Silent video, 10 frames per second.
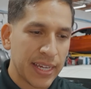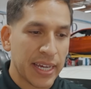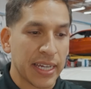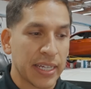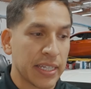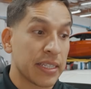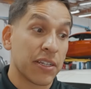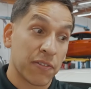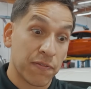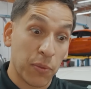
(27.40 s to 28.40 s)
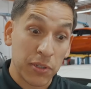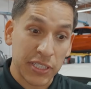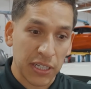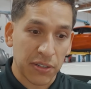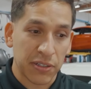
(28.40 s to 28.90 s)
and then their four
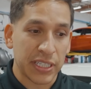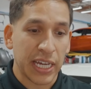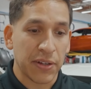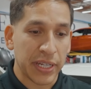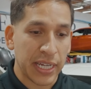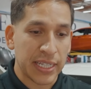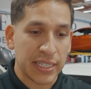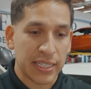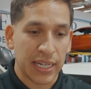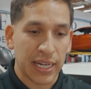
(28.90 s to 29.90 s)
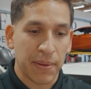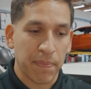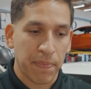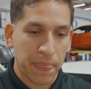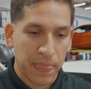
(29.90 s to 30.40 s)
cylinders nowadays,
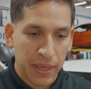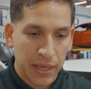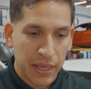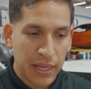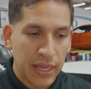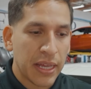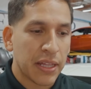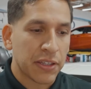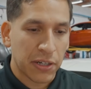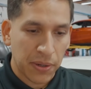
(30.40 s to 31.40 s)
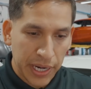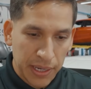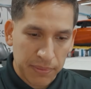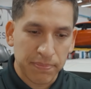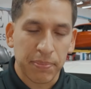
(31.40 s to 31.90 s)
they're great,
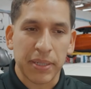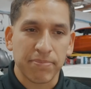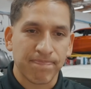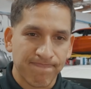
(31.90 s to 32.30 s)
but